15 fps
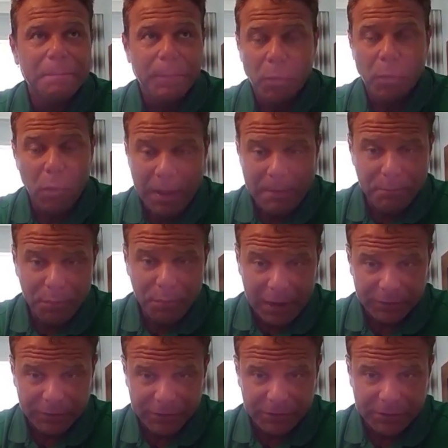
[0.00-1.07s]
web
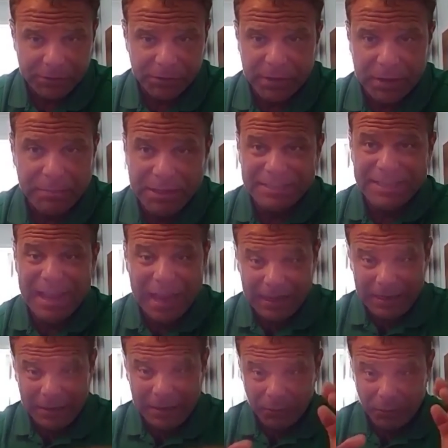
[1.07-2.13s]
browser. So that means
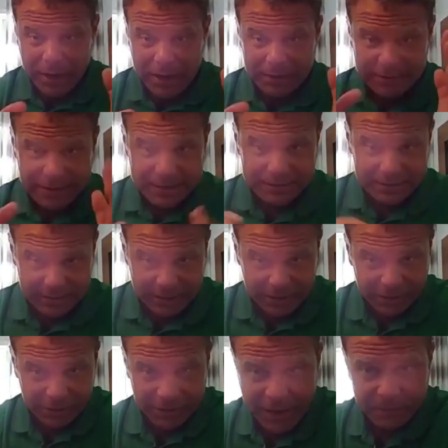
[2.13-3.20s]
any way to get to the
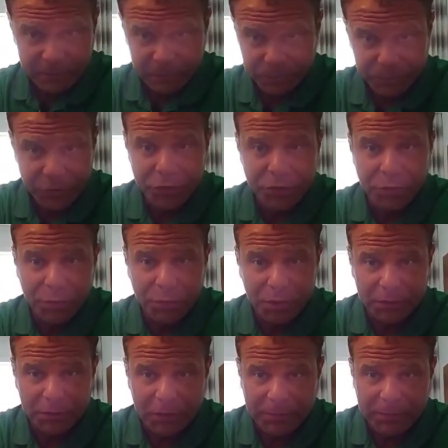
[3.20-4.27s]
internet, you can
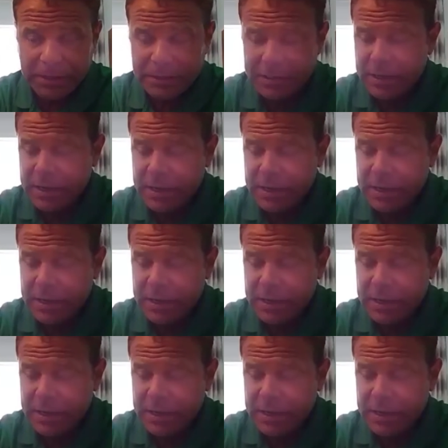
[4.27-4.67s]
work from it.